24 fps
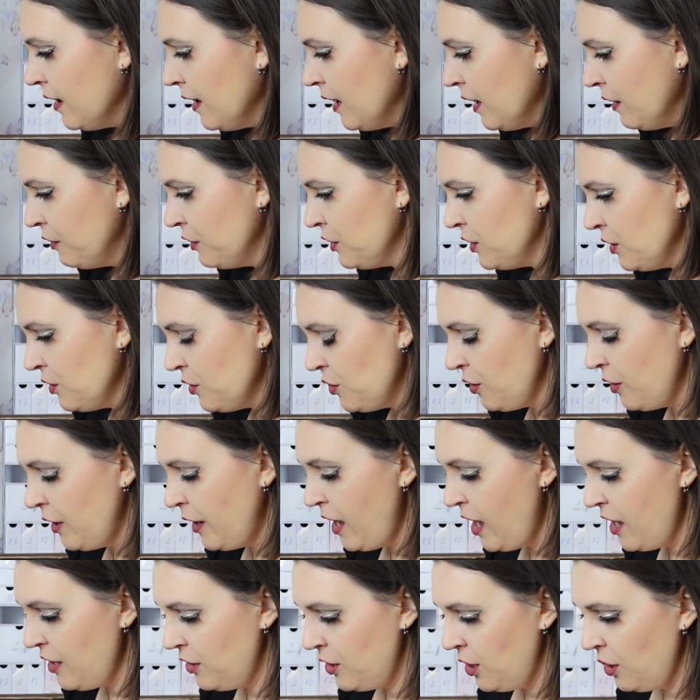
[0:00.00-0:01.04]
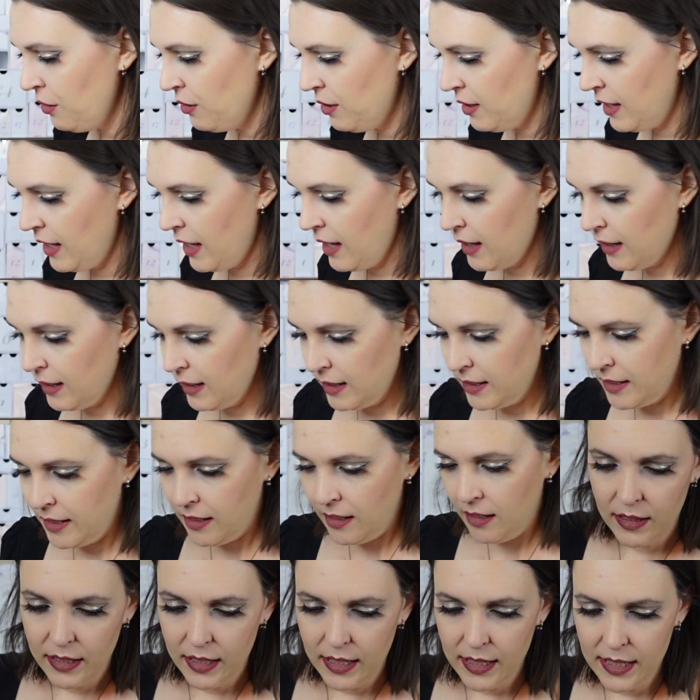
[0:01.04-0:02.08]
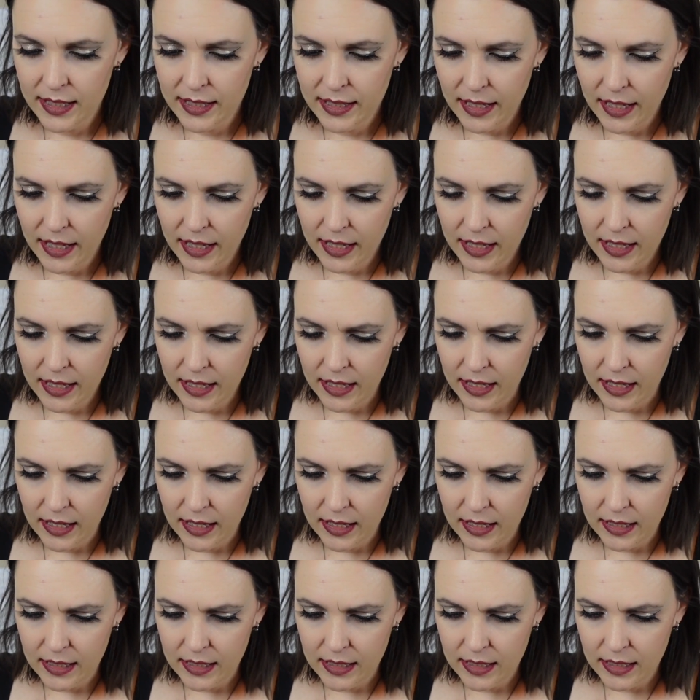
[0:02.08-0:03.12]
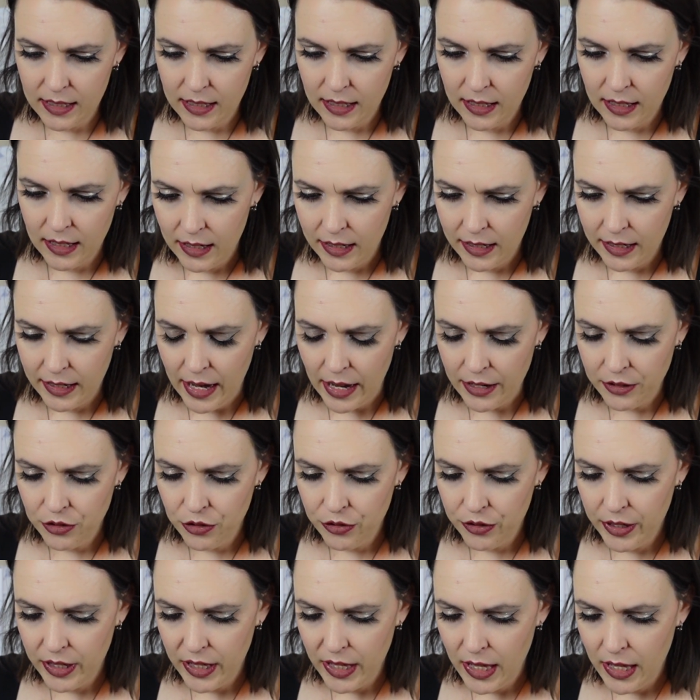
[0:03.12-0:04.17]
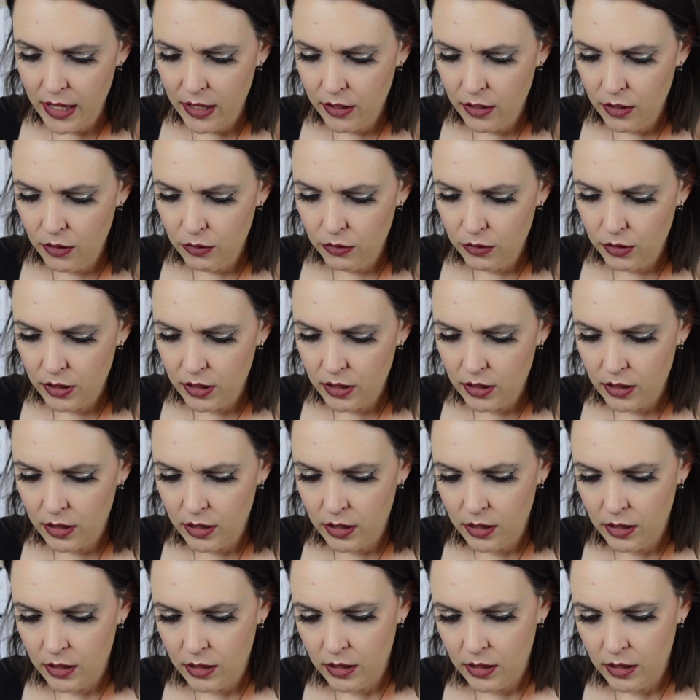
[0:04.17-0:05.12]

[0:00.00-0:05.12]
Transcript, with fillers: I always enjoy a 2 things. This is Natura Ecos.